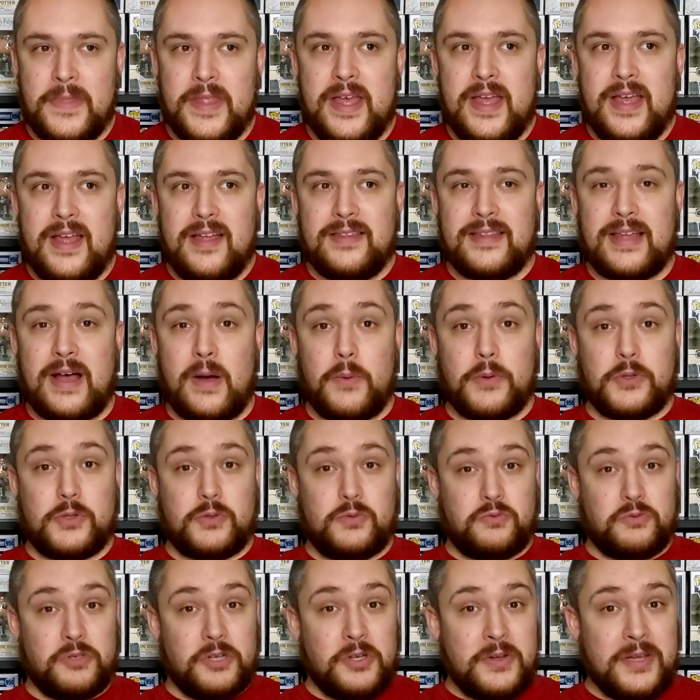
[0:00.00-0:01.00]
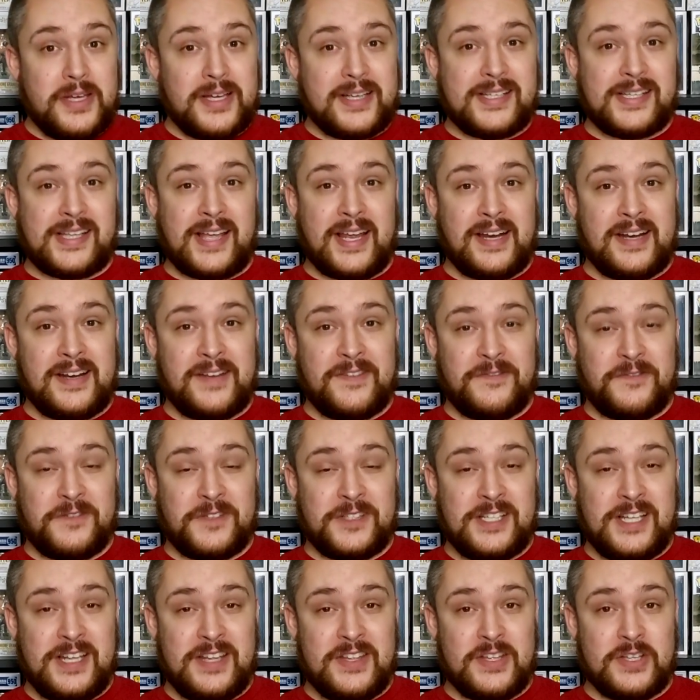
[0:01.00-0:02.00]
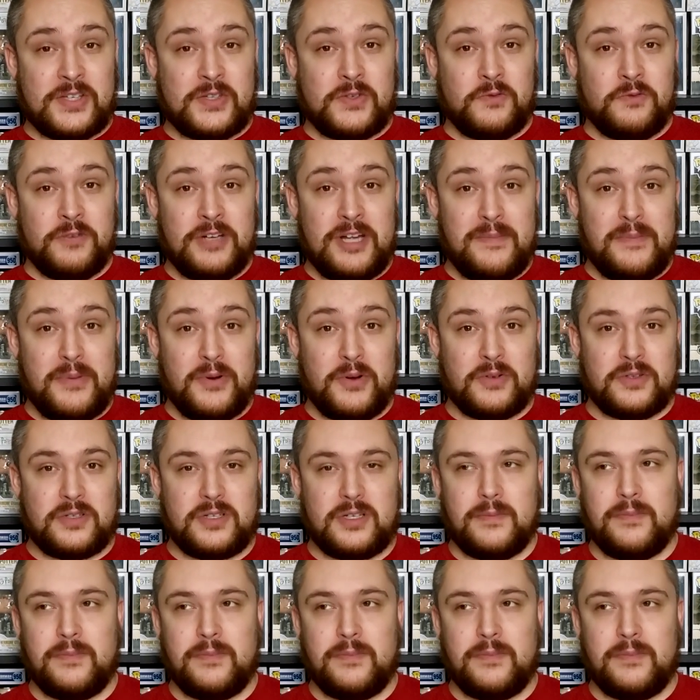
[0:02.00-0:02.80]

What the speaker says: Now, I was really excited to see this reboot,